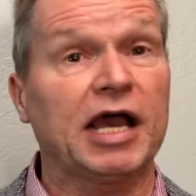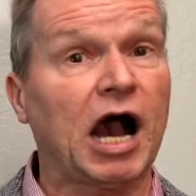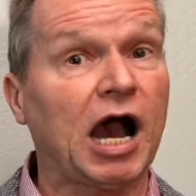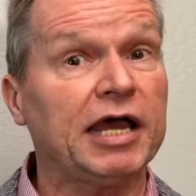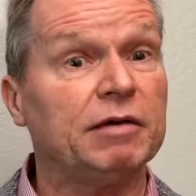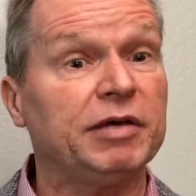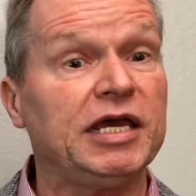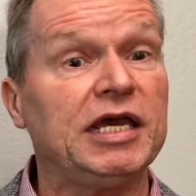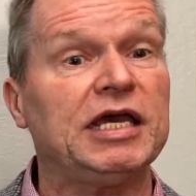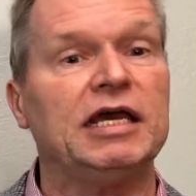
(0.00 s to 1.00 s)
I am
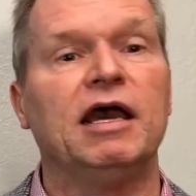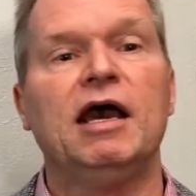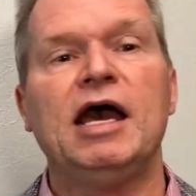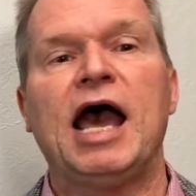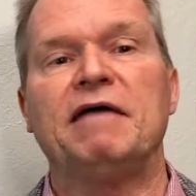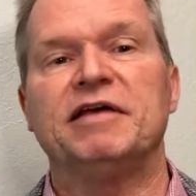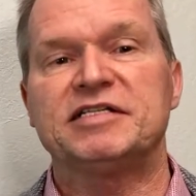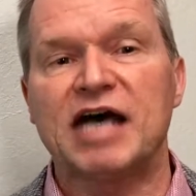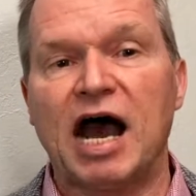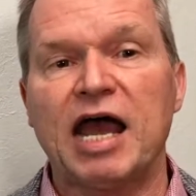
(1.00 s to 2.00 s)
he, and the
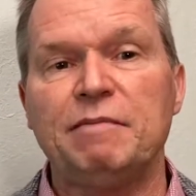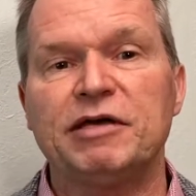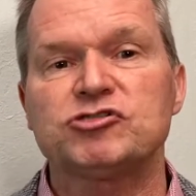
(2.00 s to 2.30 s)
time has